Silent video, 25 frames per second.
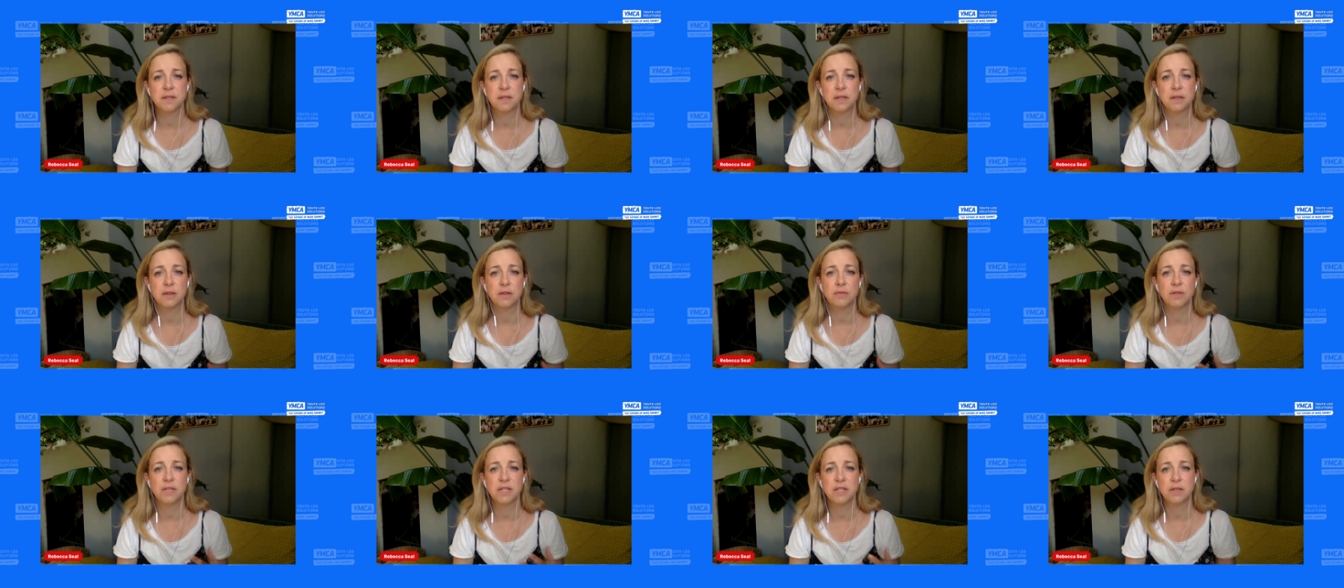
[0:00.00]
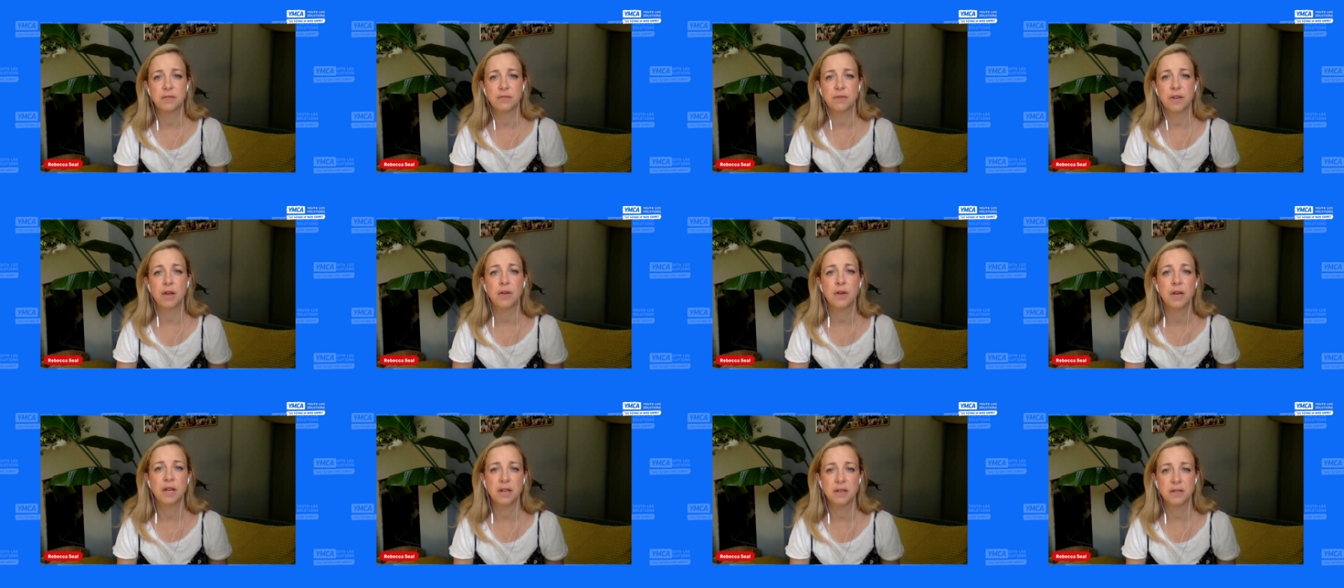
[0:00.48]
The risk of
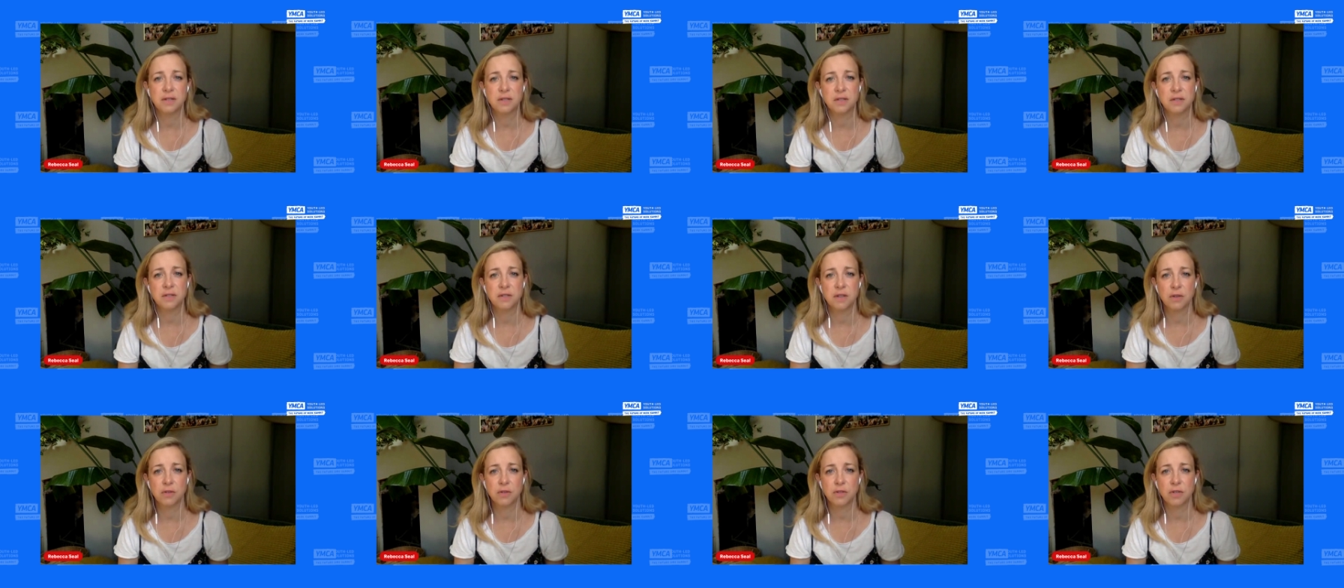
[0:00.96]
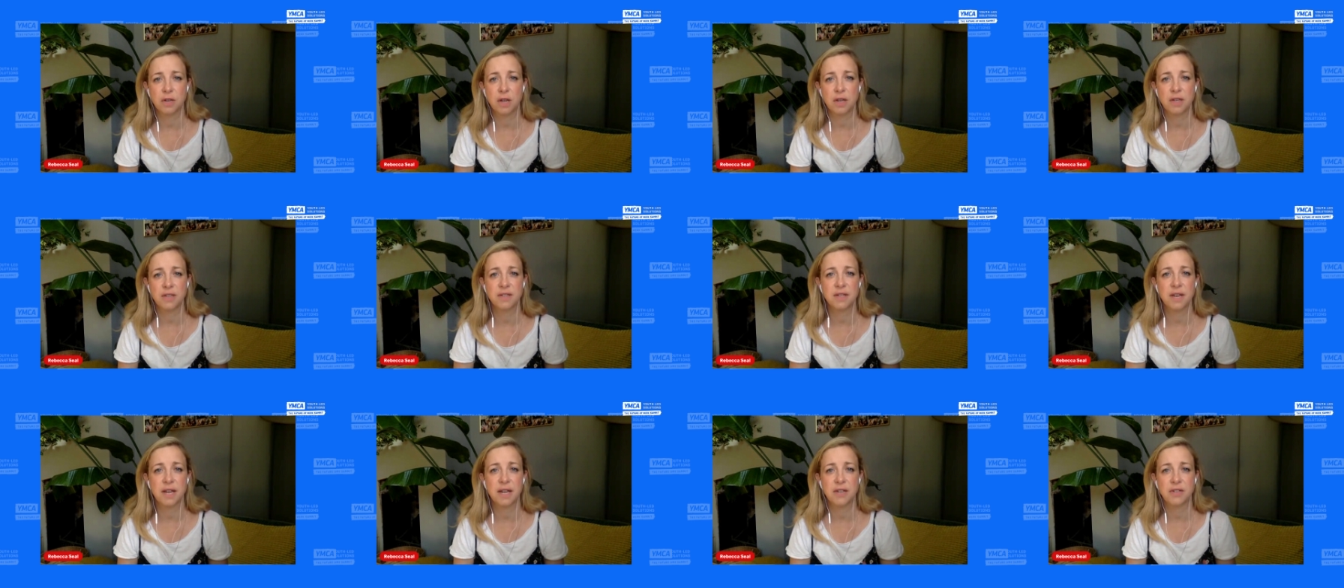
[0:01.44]
loneliness and social
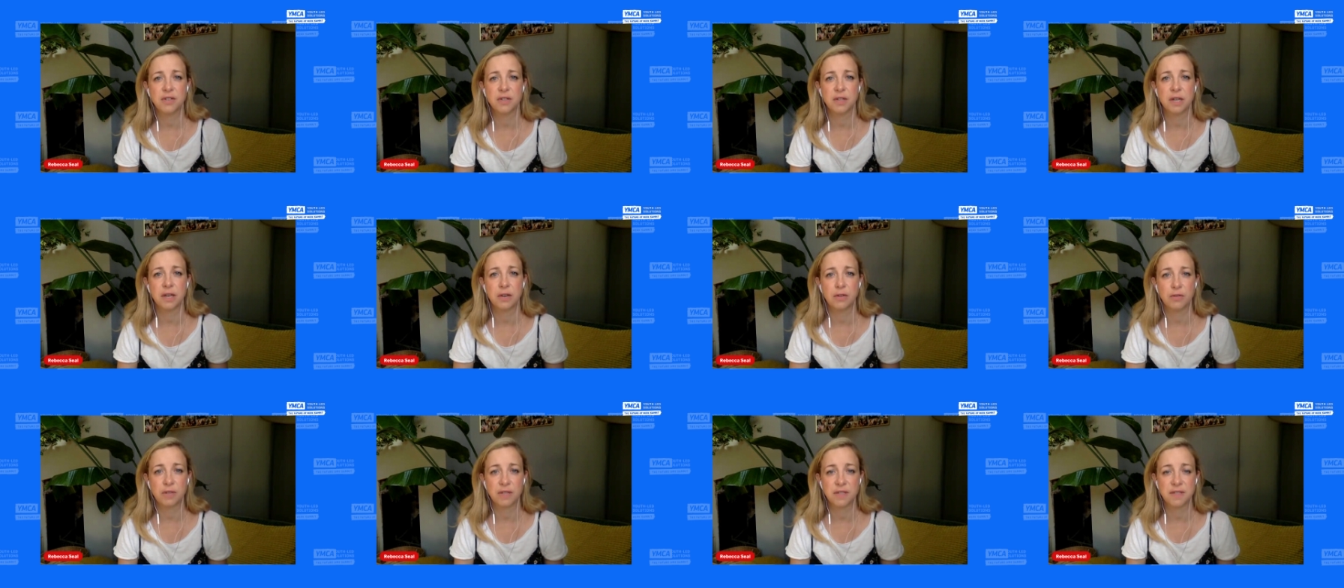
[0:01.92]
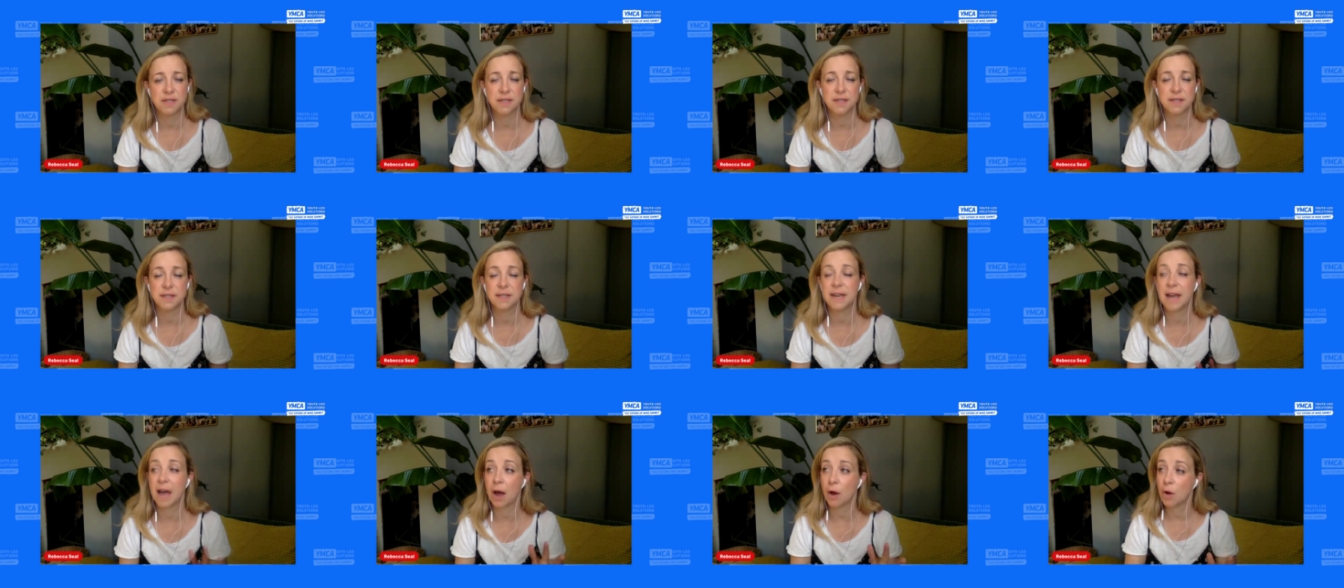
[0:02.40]
isolation
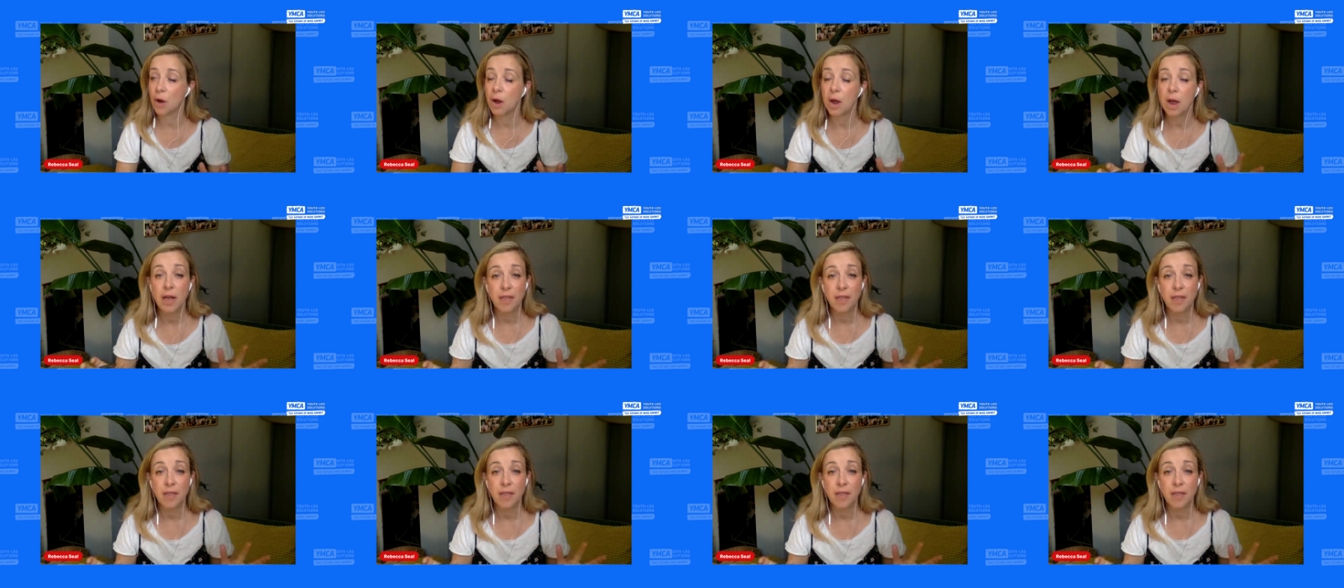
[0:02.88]
increases. Now,